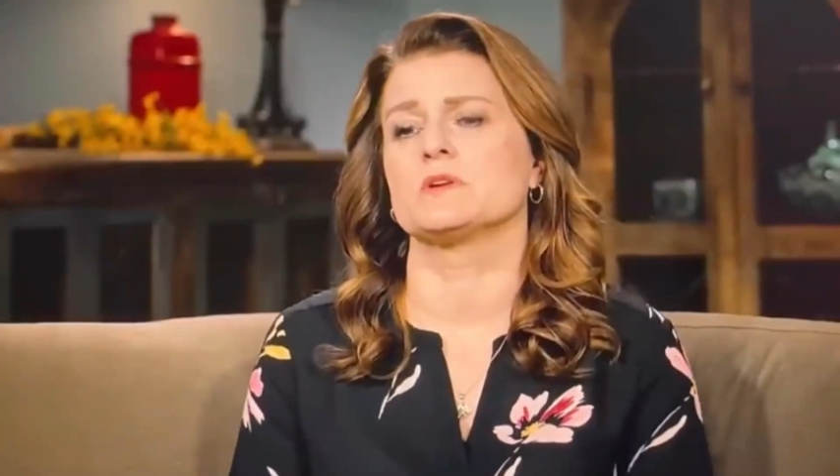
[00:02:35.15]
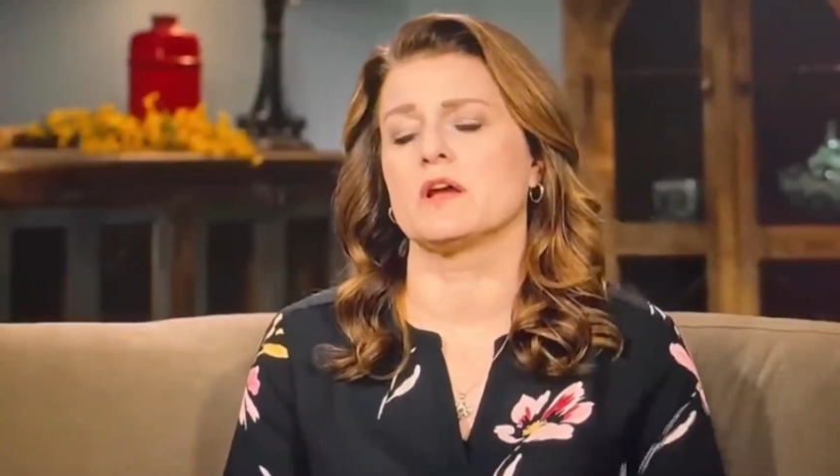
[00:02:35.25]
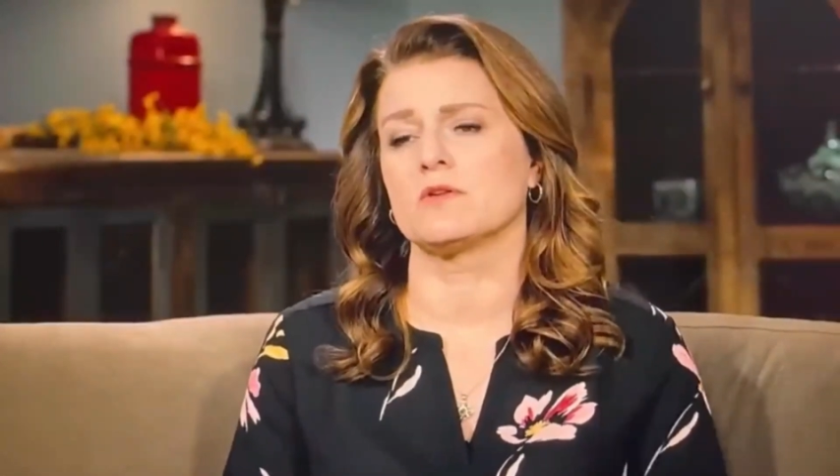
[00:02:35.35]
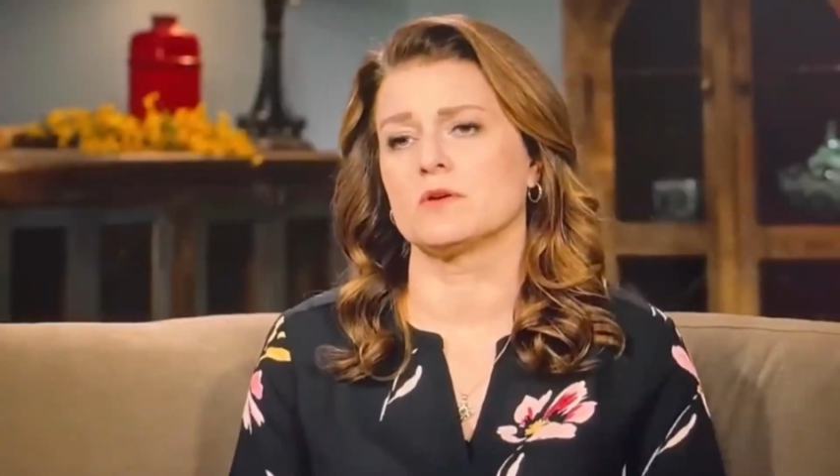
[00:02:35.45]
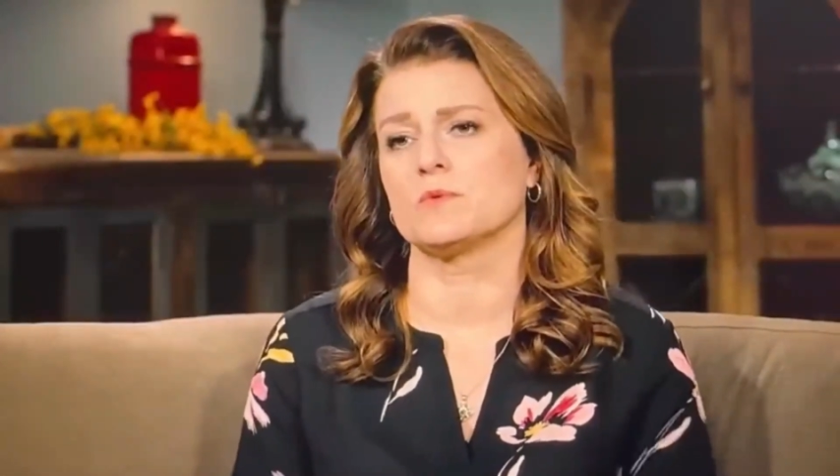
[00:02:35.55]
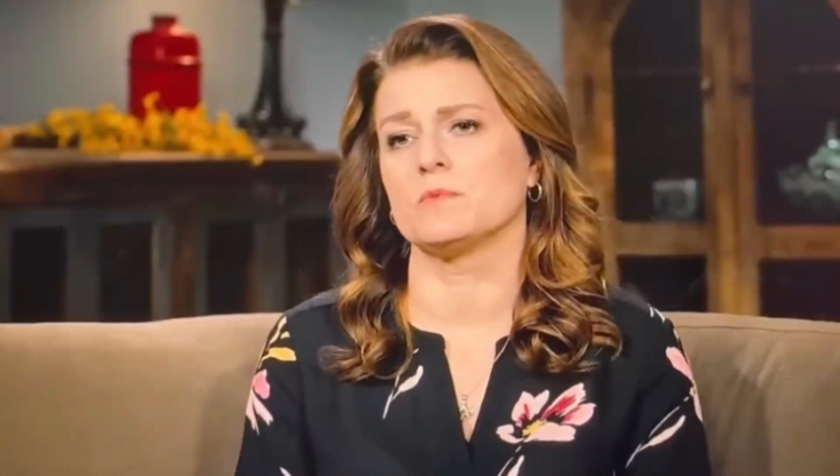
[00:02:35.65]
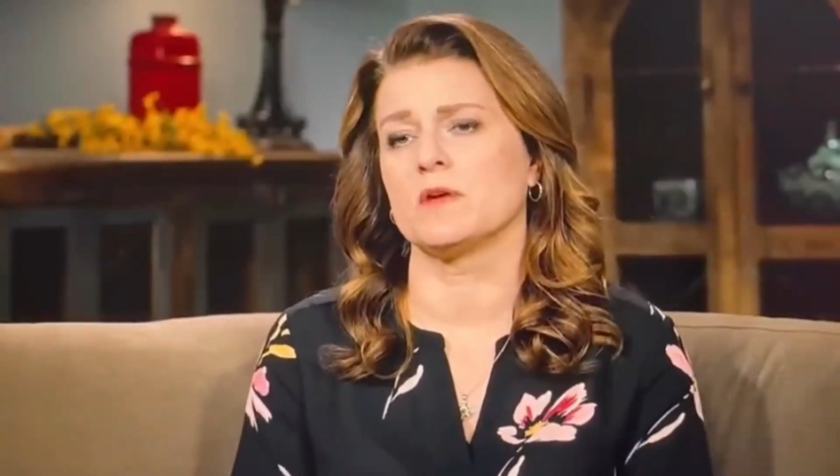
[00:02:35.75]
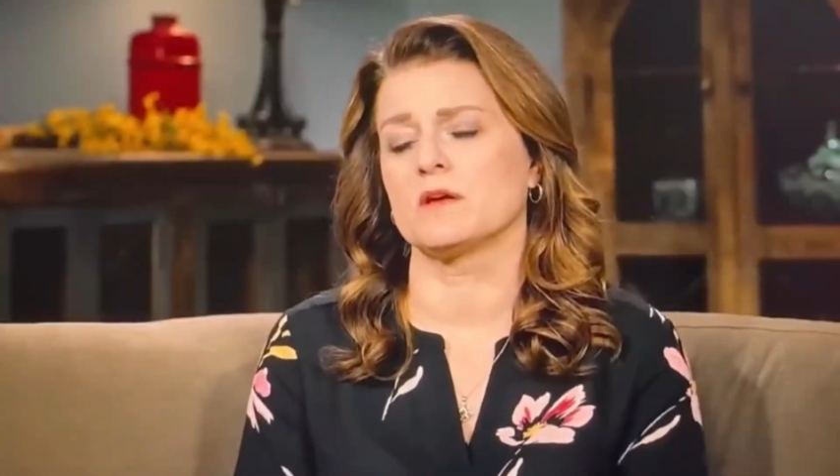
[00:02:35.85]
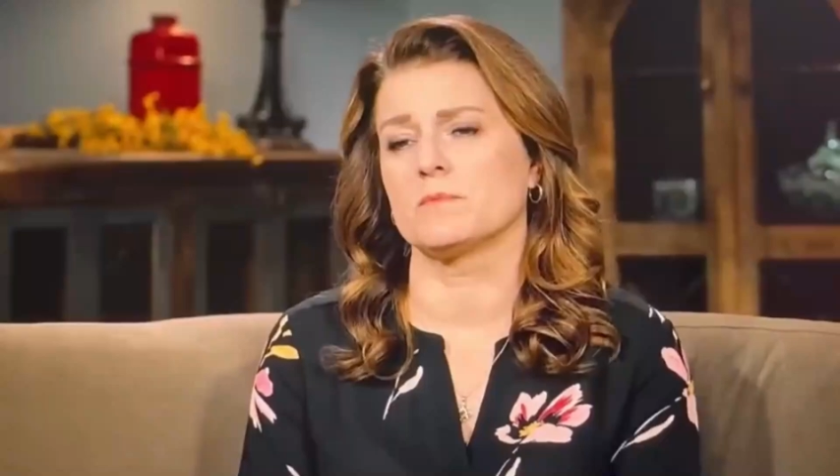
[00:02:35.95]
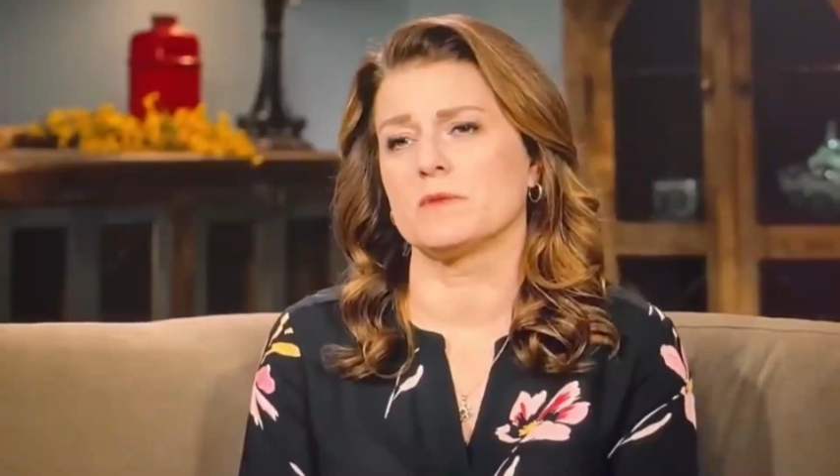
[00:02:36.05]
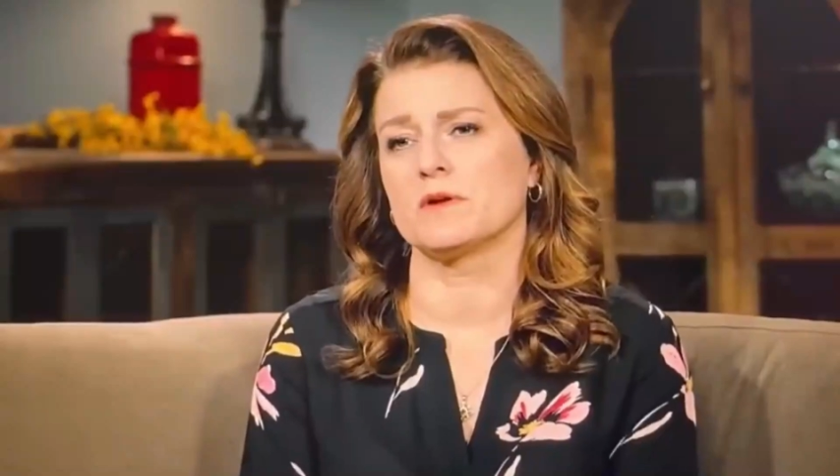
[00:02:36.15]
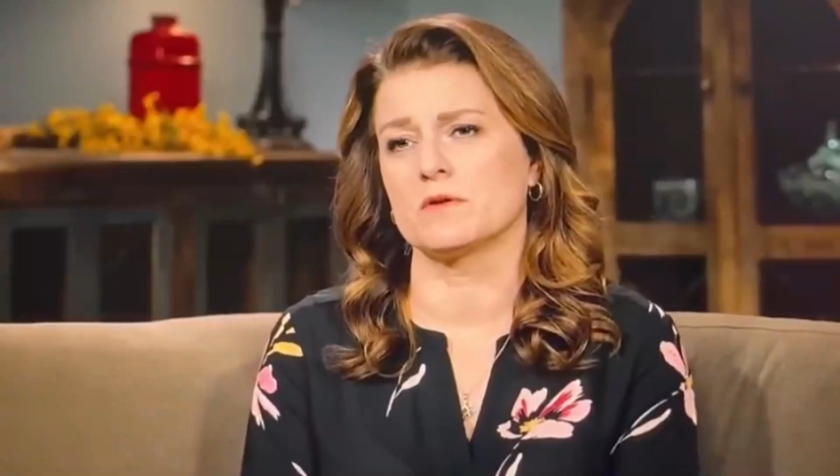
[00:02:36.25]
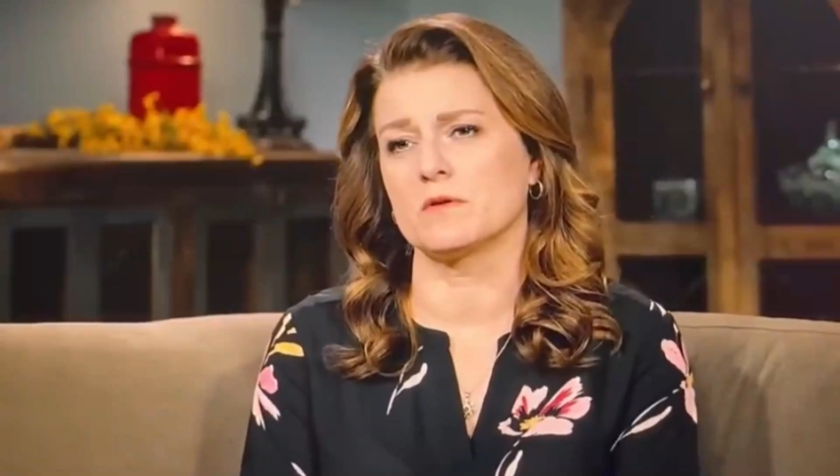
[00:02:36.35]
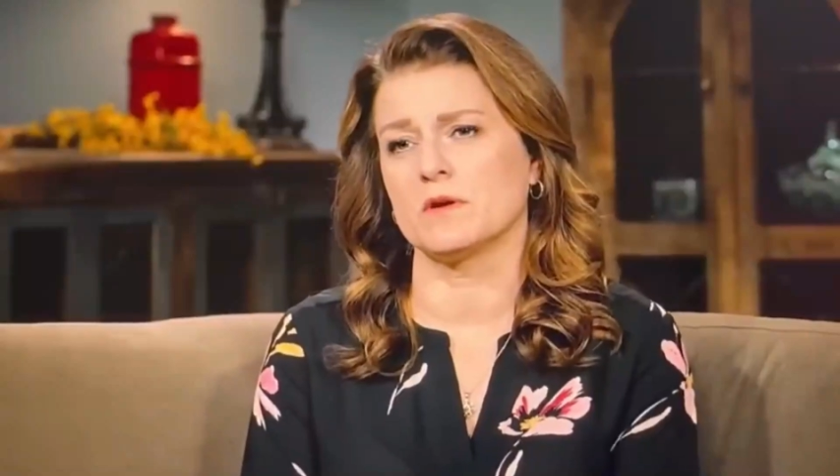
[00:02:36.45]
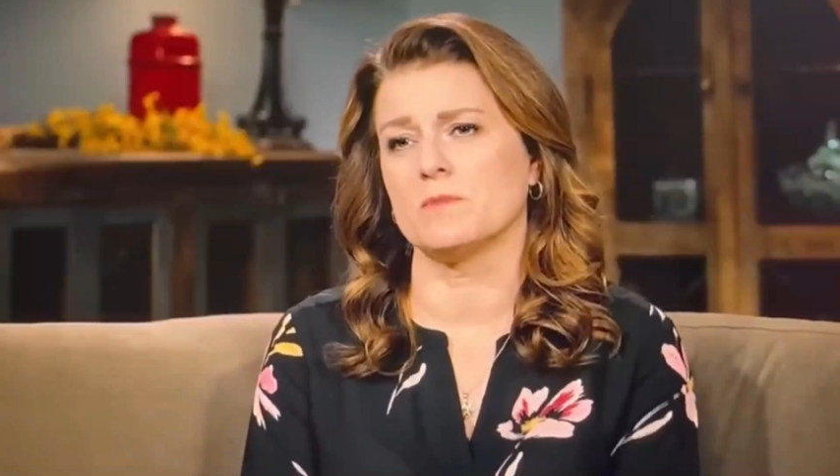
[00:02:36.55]
uncovered?
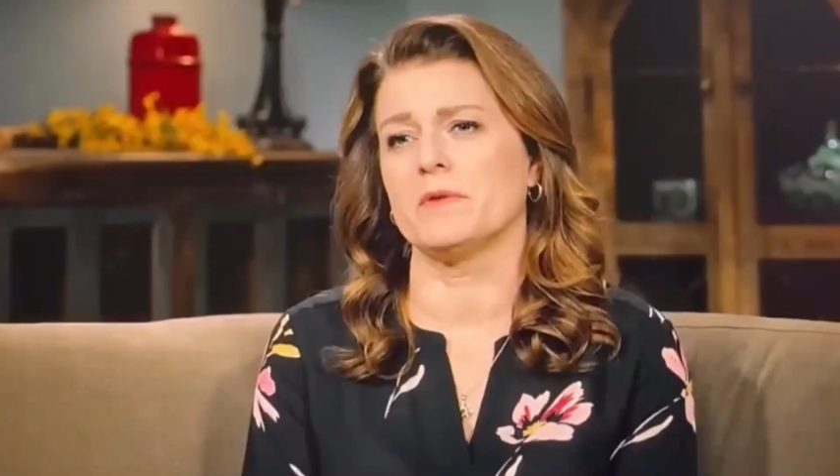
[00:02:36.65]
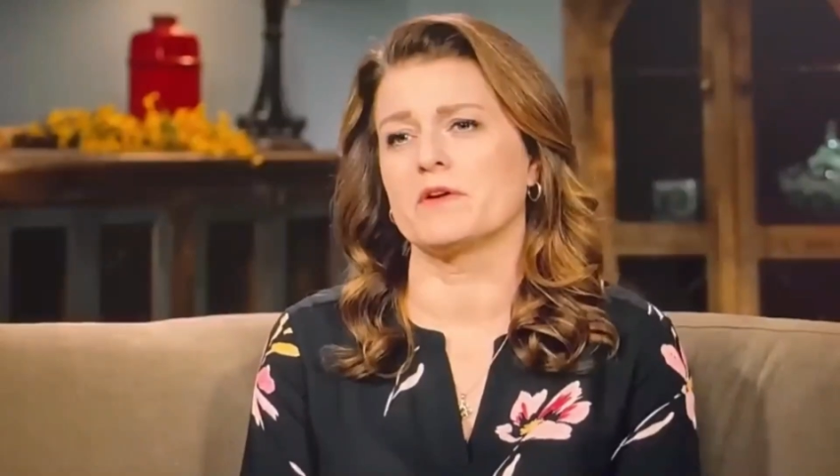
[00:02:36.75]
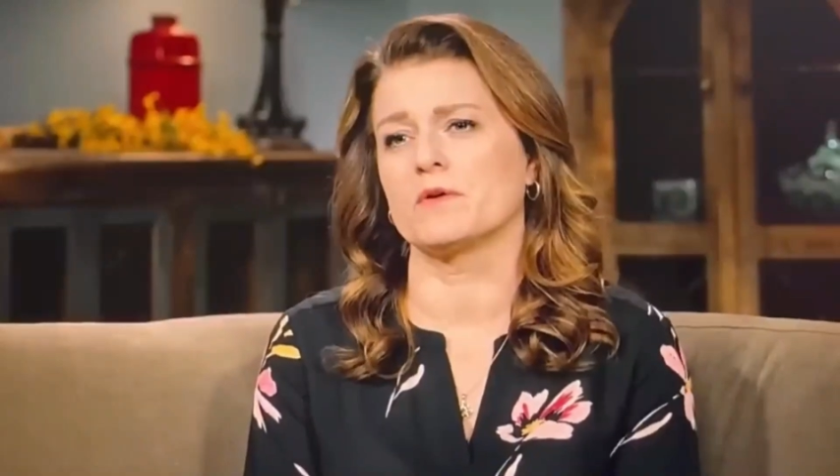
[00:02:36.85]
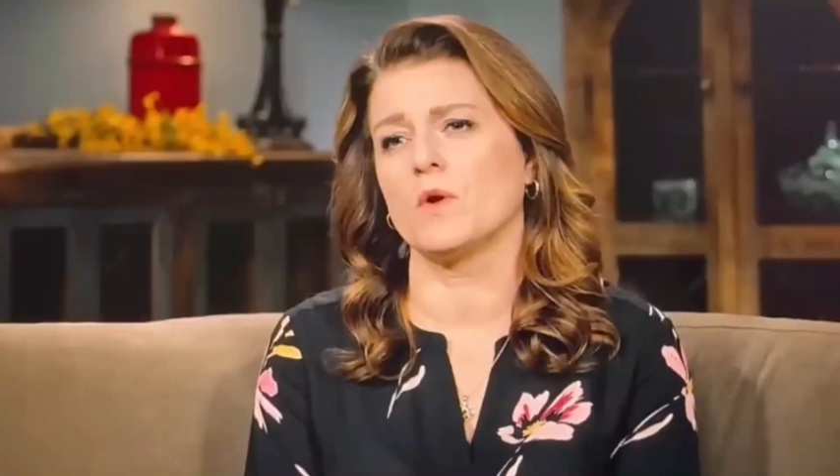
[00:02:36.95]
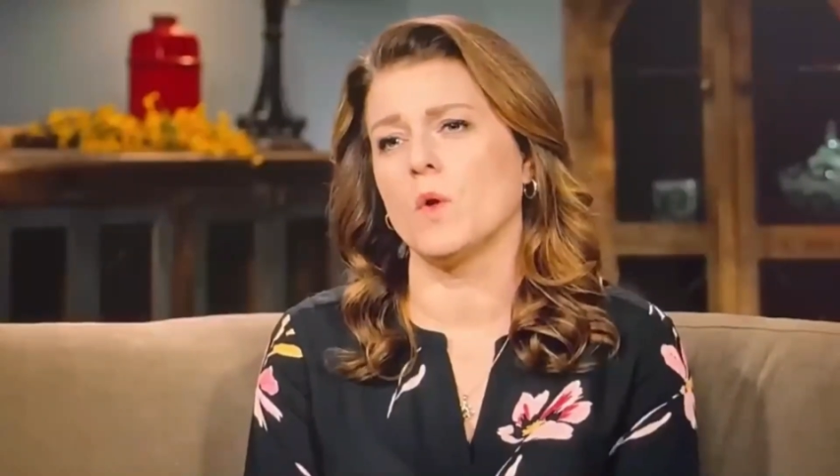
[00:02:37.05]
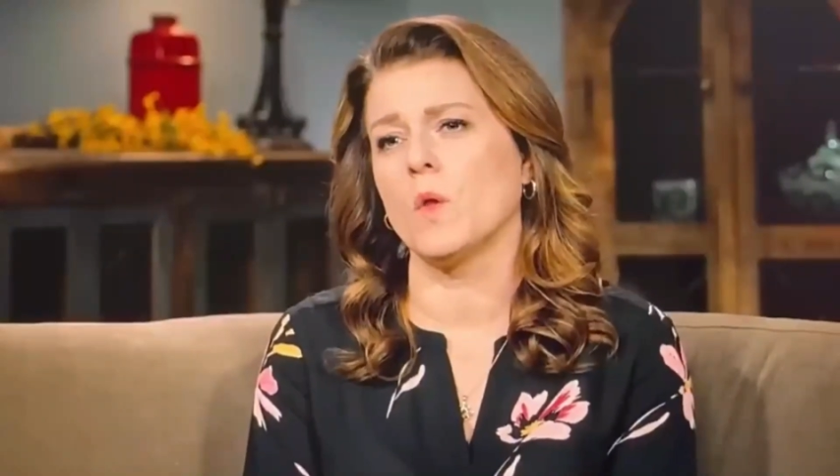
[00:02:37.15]
One